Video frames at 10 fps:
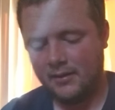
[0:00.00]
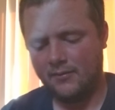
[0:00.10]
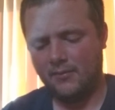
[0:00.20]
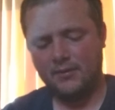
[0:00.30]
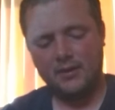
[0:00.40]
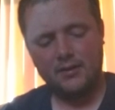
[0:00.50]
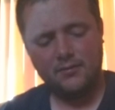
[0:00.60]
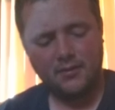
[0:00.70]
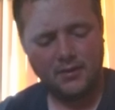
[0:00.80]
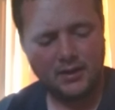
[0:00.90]
One that I do
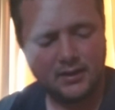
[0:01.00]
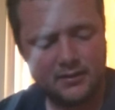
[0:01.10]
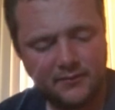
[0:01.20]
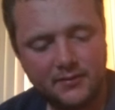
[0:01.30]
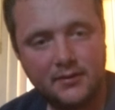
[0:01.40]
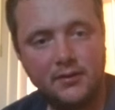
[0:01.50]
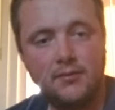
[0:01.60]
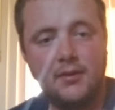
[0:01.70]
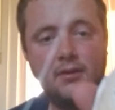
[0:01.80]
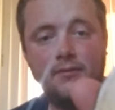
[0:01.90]
already have,
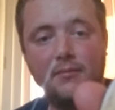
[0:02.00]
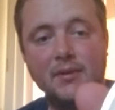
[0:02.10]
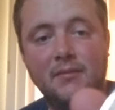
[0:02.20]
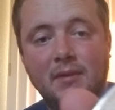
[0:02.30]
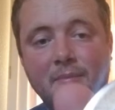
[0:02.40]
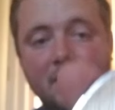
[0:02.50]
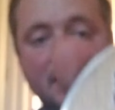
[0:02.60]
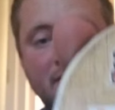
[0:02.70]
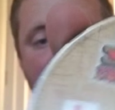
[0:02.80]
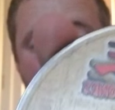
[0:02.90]
Yu-Gi-Oh! Forbidden
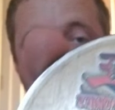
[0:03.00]
Memories.